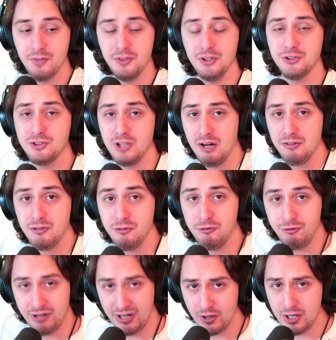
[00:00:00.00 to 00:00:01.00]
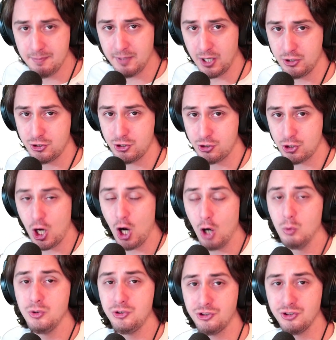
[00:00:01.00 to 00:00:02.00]
This stuff very much
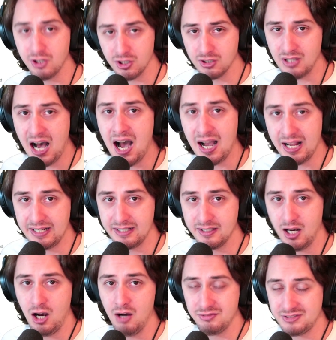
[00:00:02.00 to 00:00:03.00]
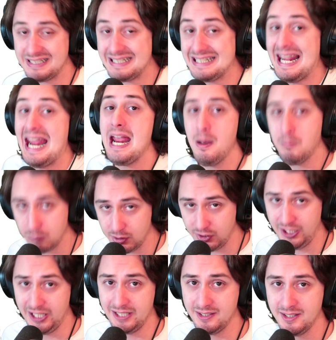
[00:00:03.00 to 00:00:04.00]
toes the line of
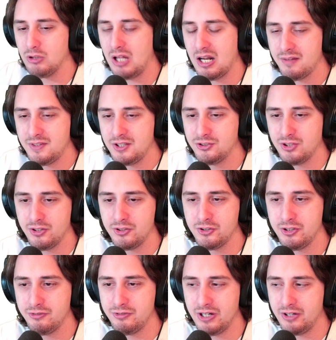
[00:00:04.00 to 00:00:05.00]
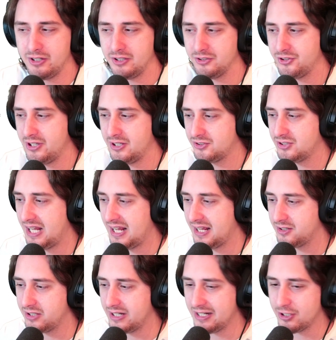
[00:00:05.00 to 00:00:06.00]
gambling, a lot of these other nefarious things,
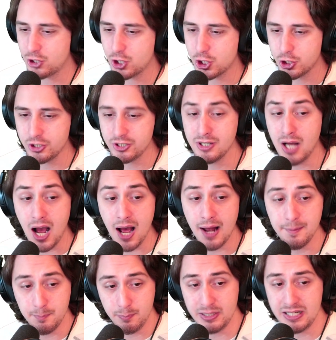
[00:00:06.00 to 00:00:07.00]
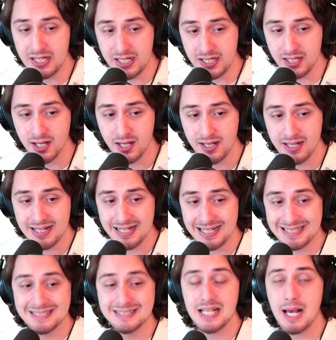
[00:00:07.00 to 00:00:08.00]
and it should not be
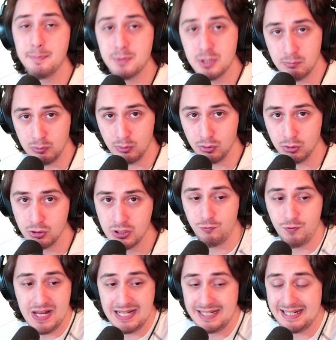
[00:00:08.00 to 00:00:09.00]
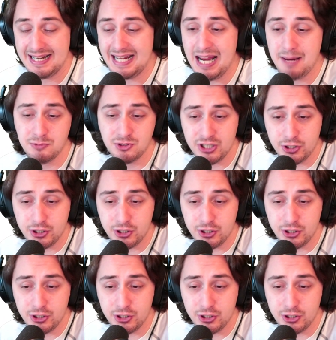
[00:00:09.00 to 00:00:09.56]
acceptable in games that